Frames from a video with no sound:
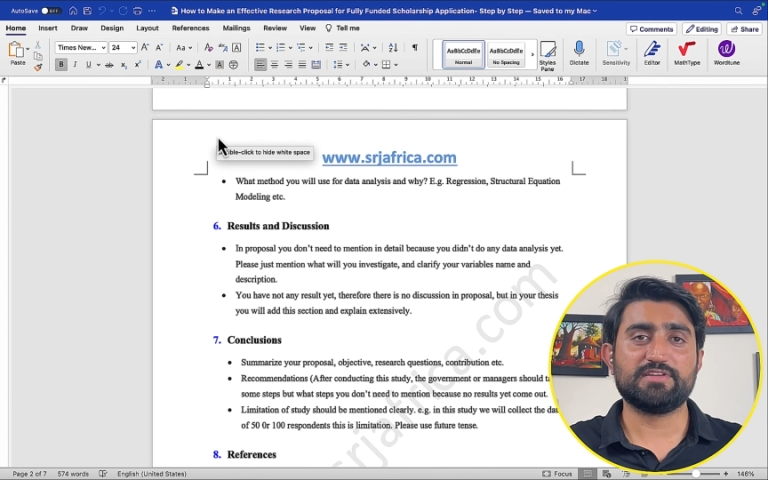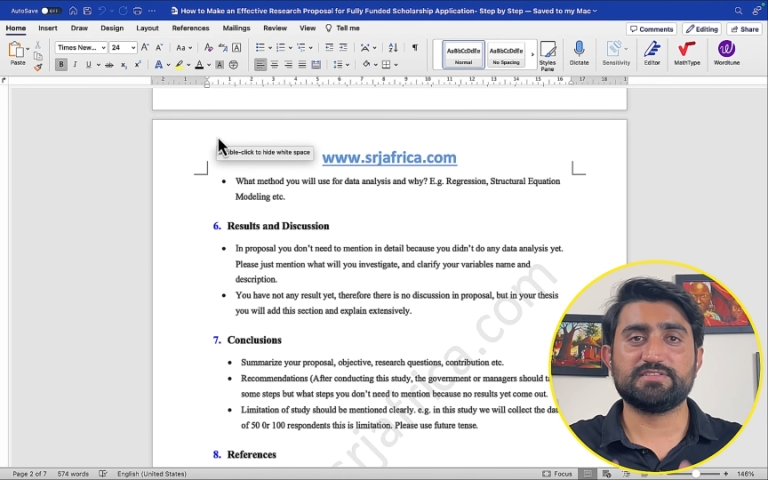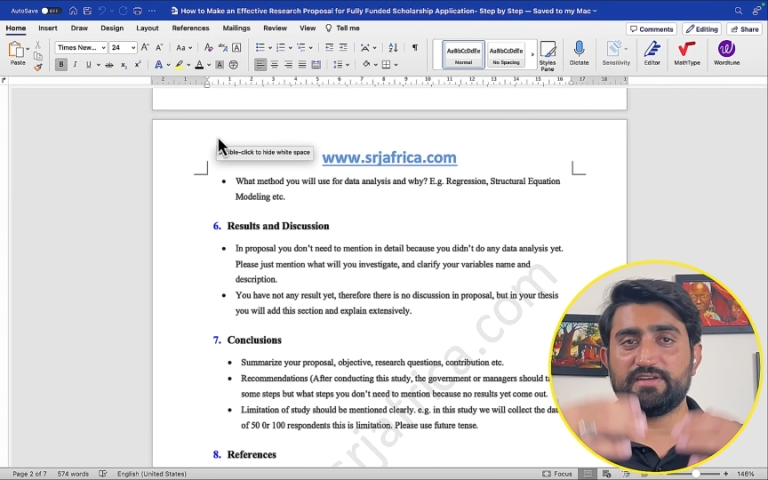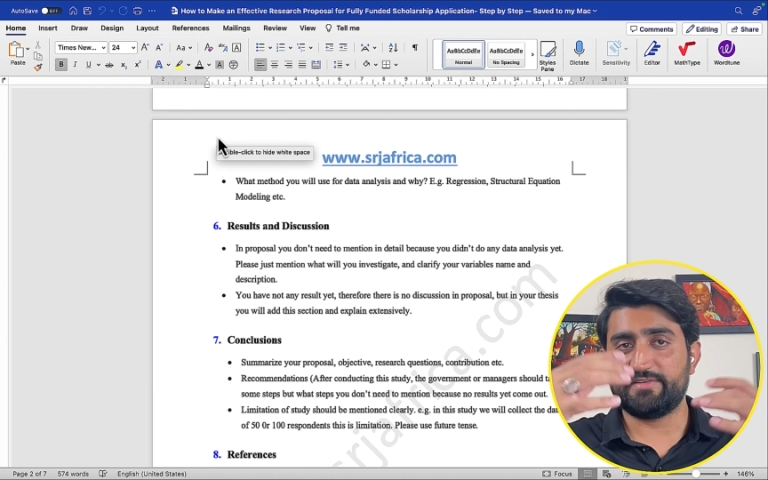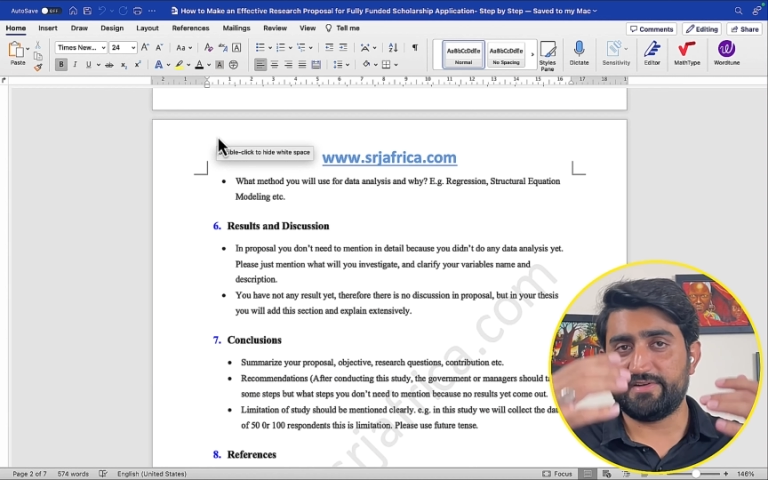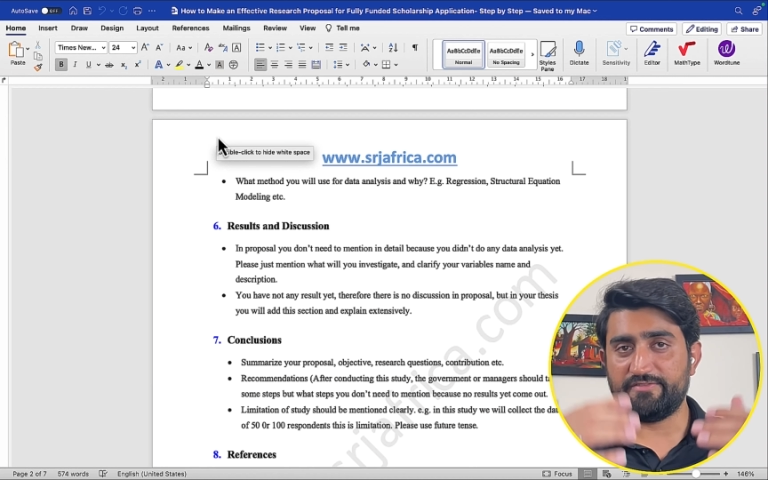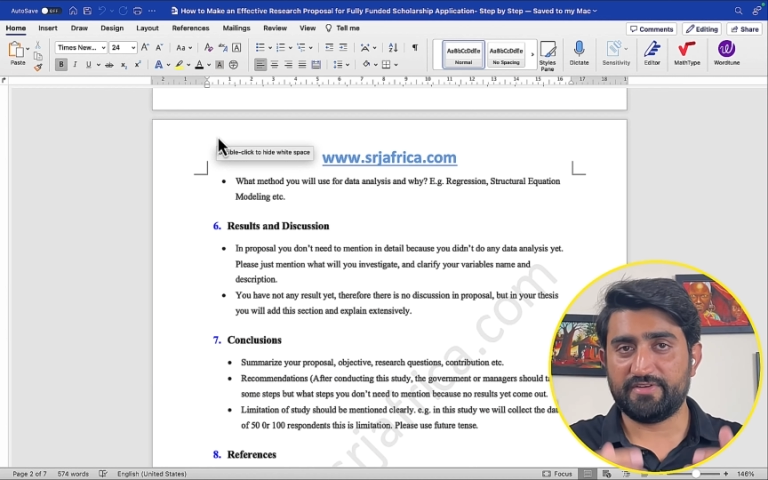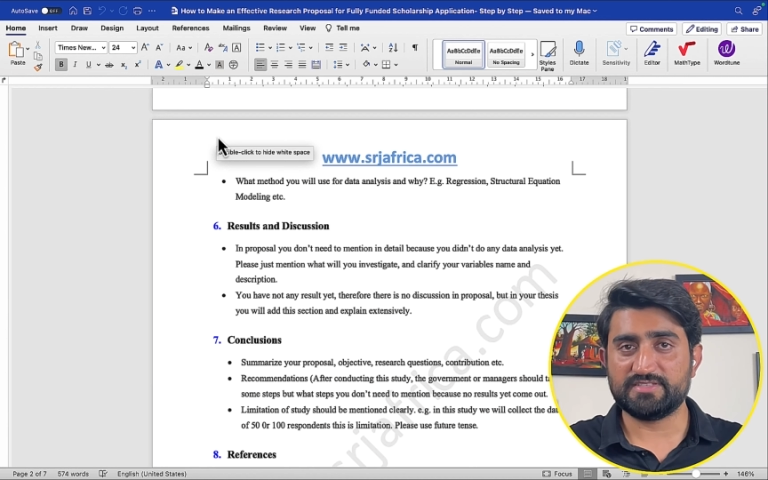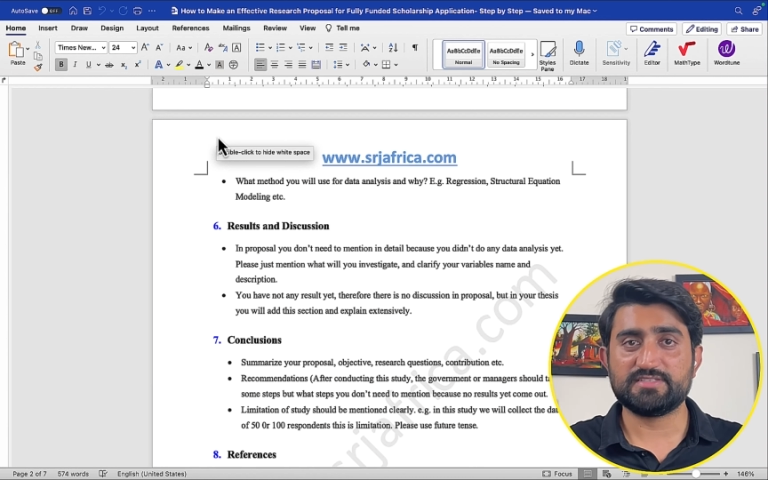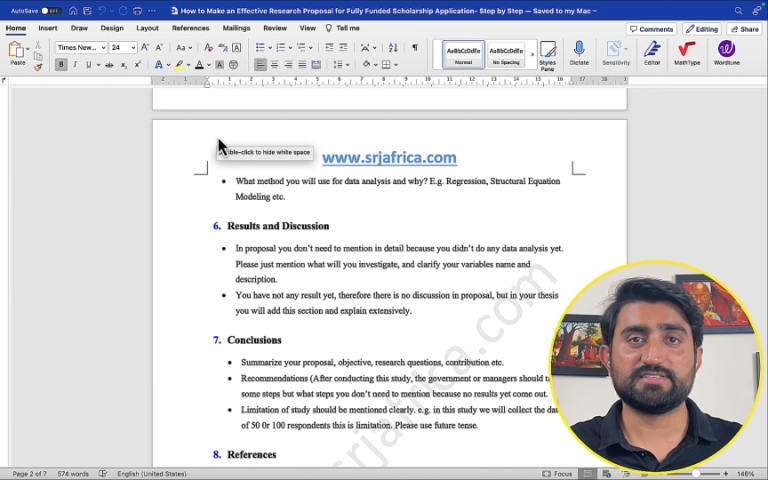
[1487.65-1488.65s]
this there is
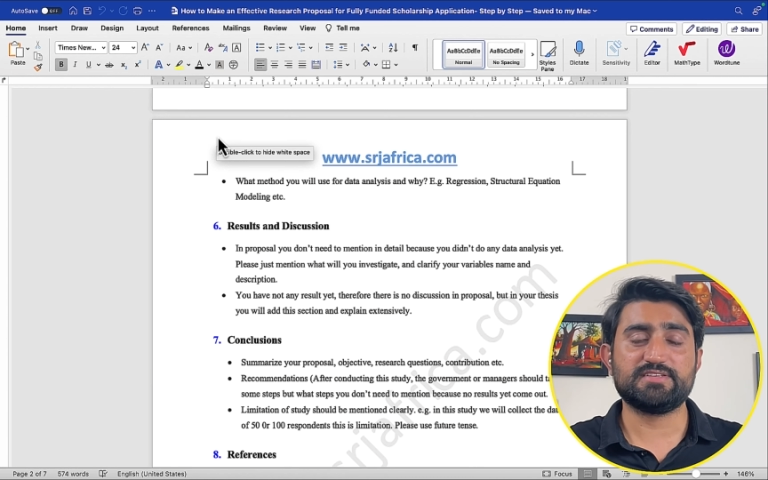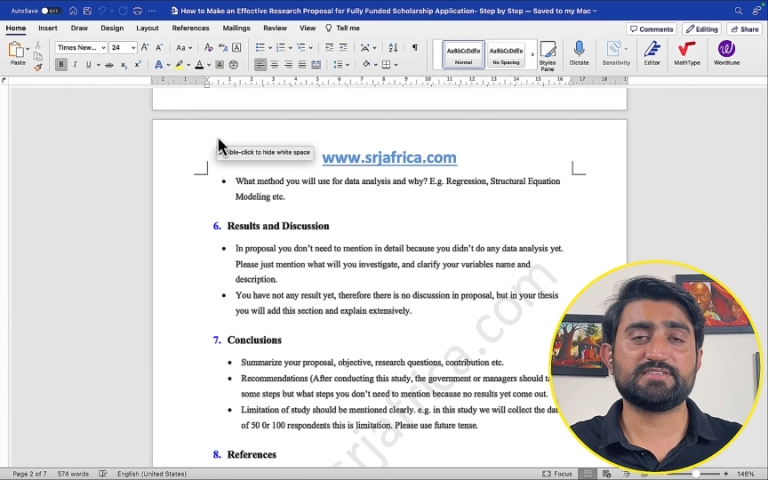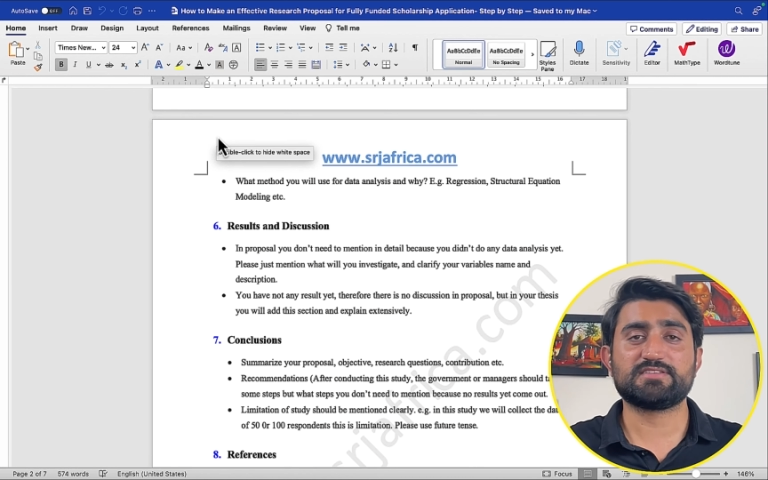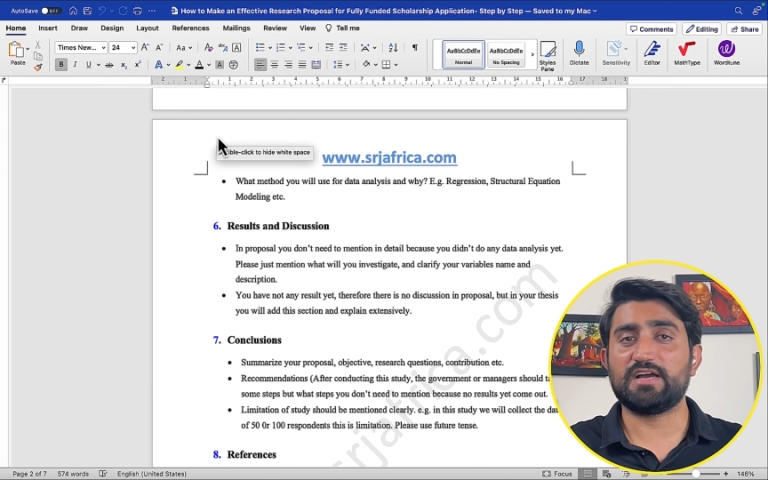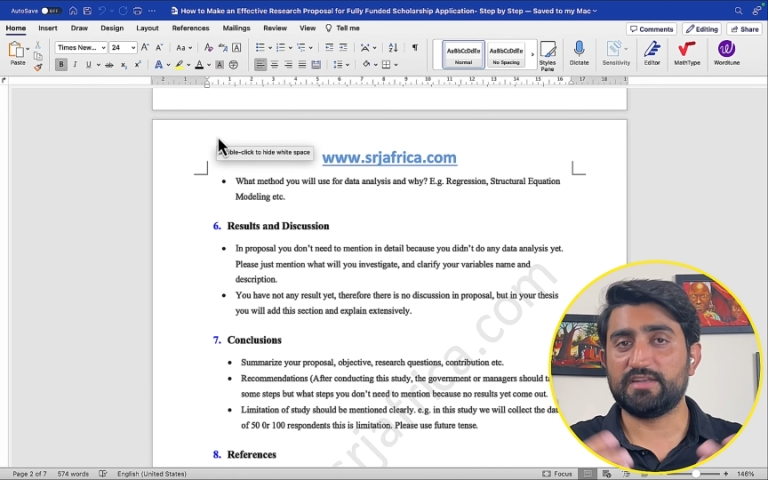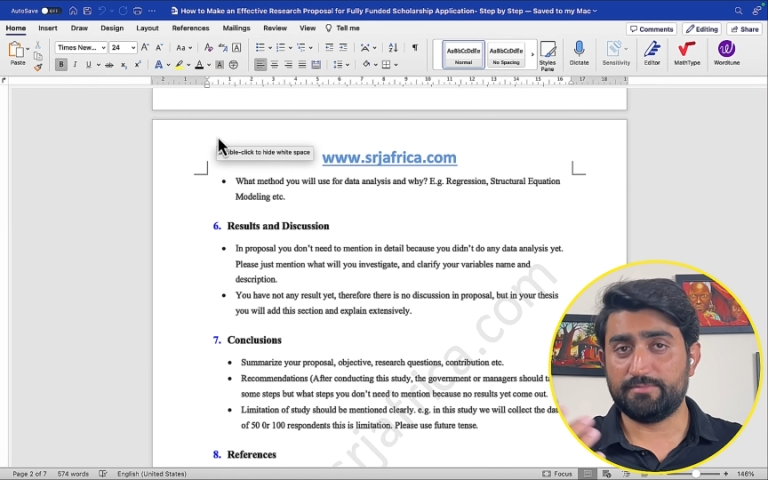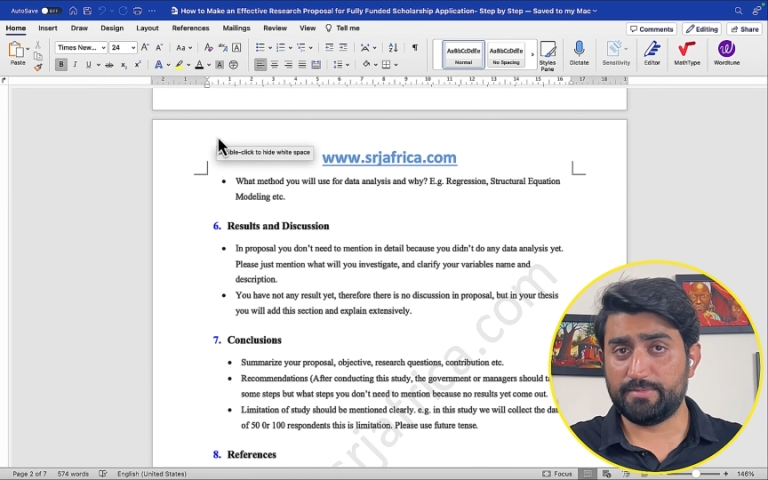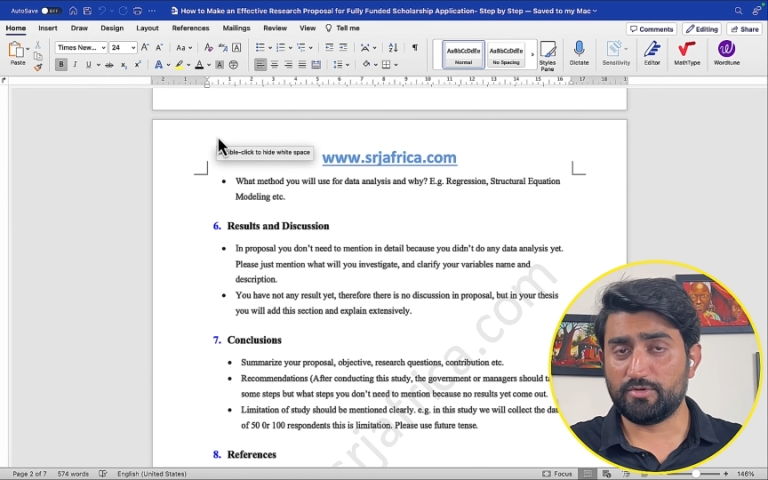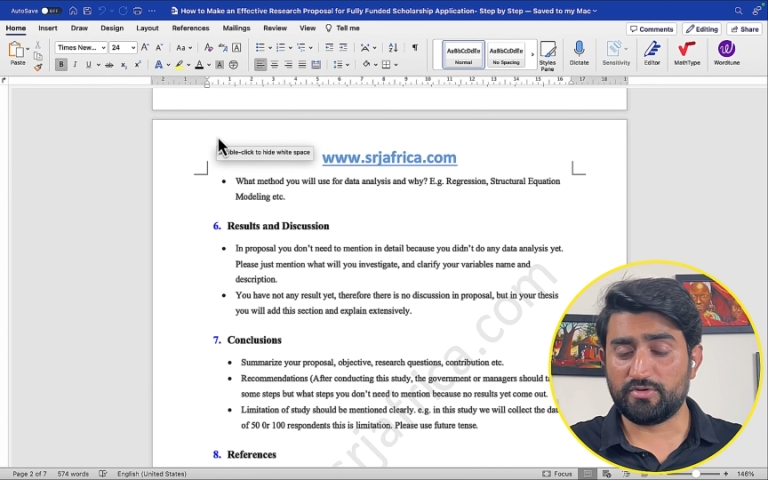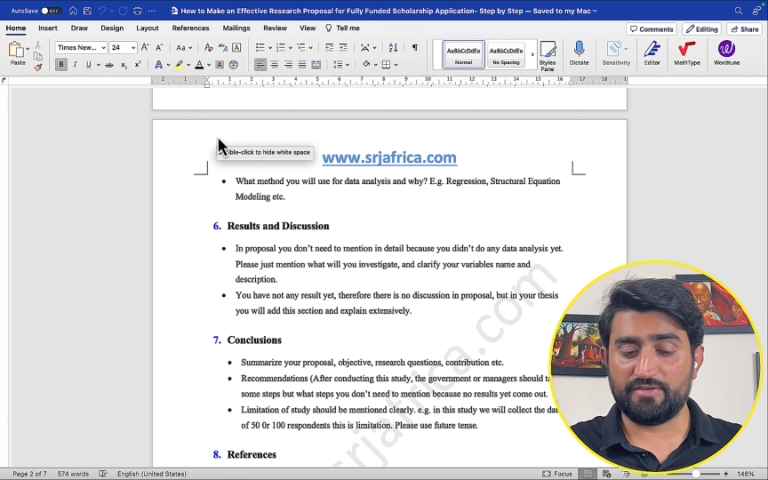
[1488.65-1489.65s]
references list called the
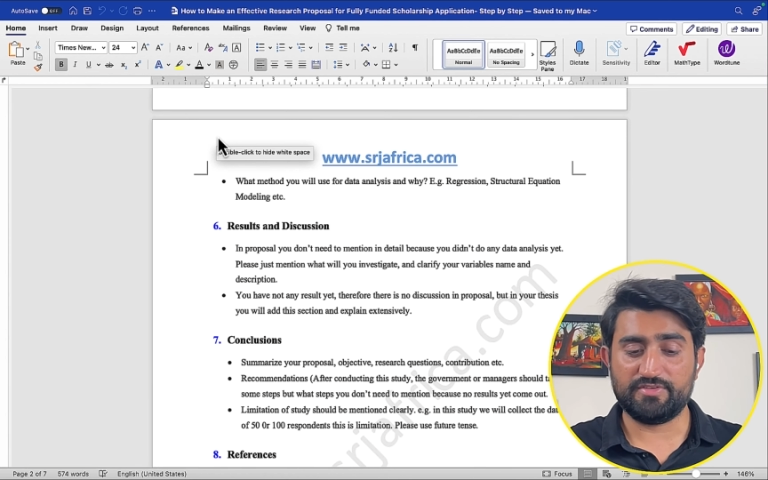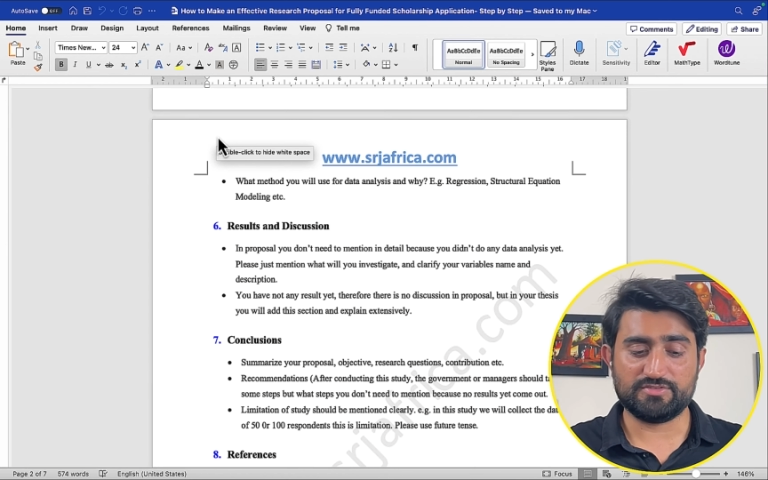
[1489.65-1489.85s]
bibliography.